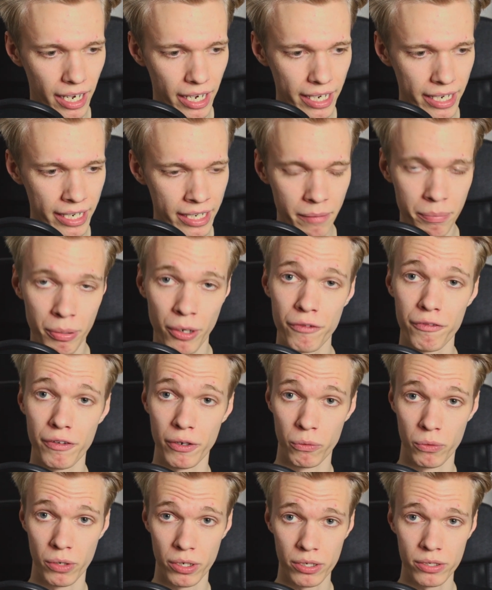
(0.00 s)
in a perfect
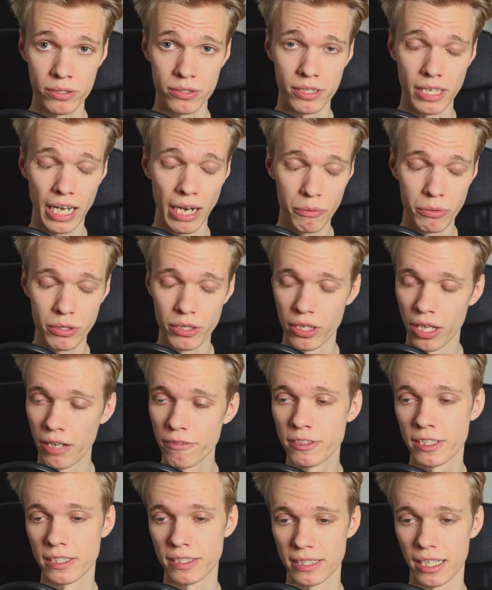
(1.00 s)
world, I would love
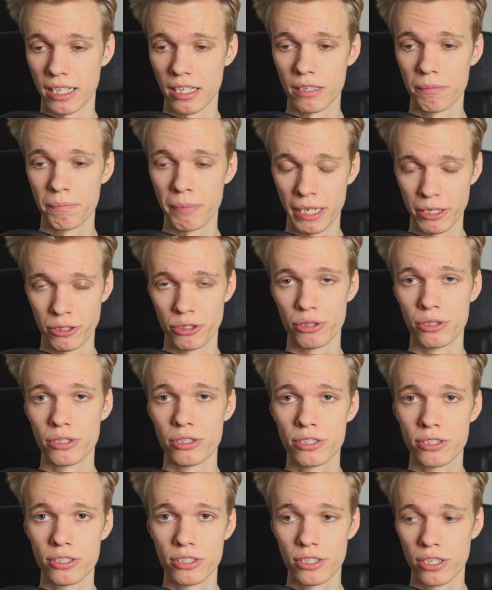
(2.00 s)
to sell
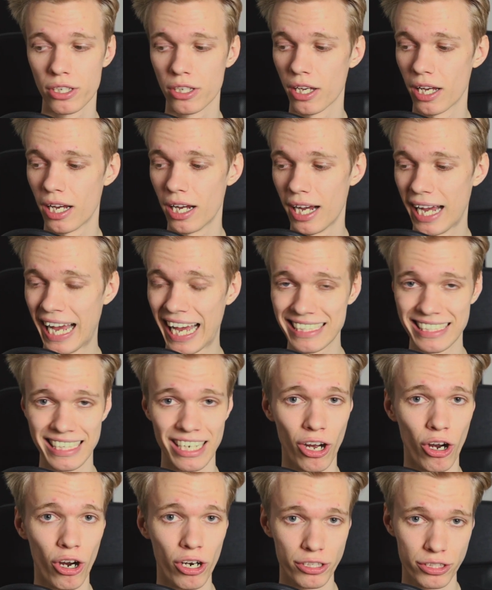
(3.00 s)
pictures as an
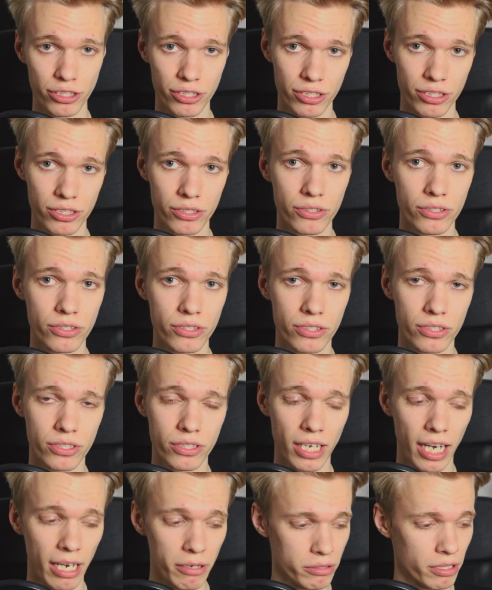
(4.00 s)
art.
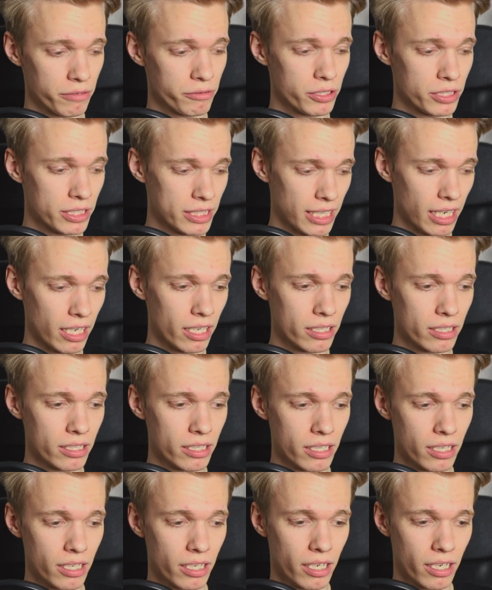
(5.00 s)
I would love to sell
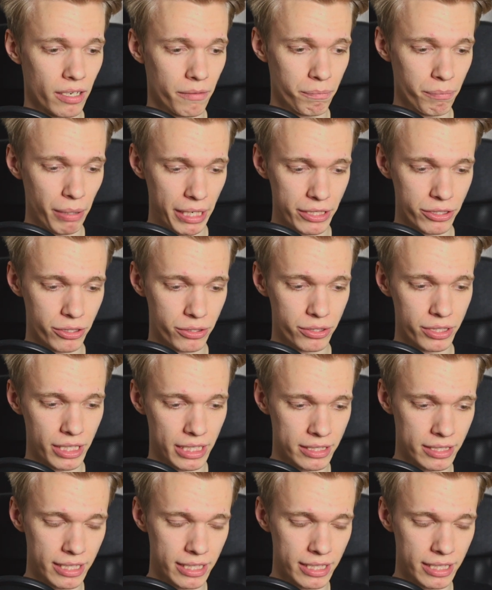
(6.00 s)
pictures as